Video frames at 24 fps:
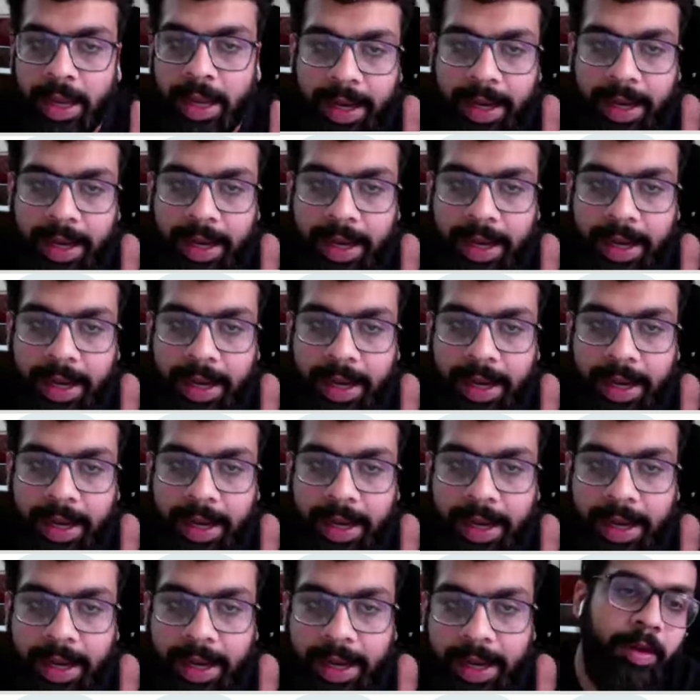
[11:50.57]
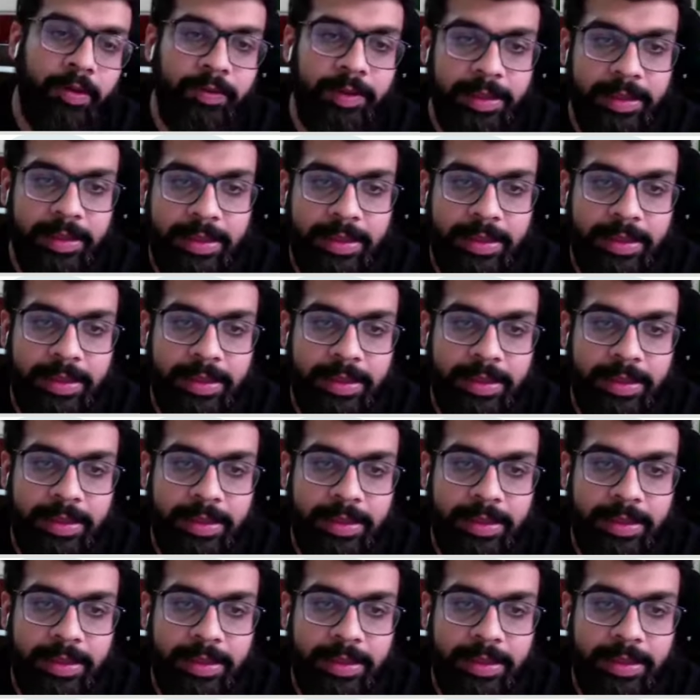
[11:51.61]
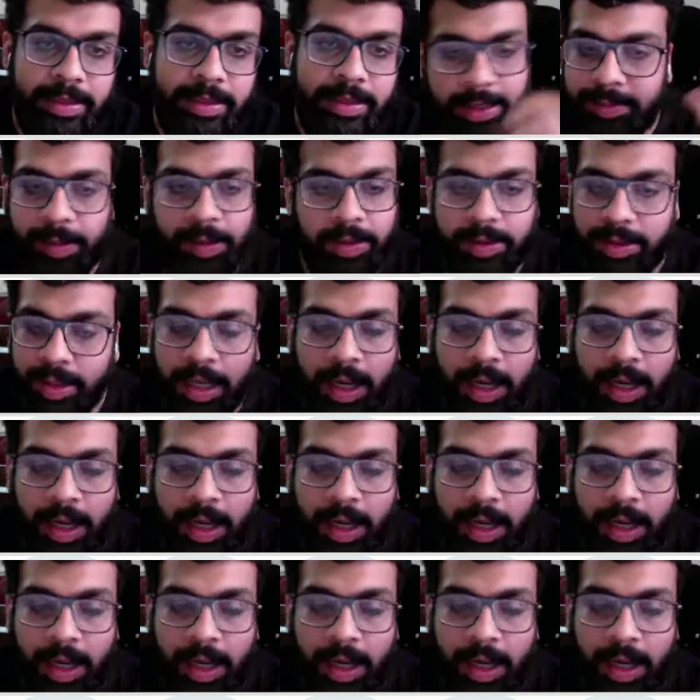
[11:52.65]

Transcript: it will be from one of these six sectors because of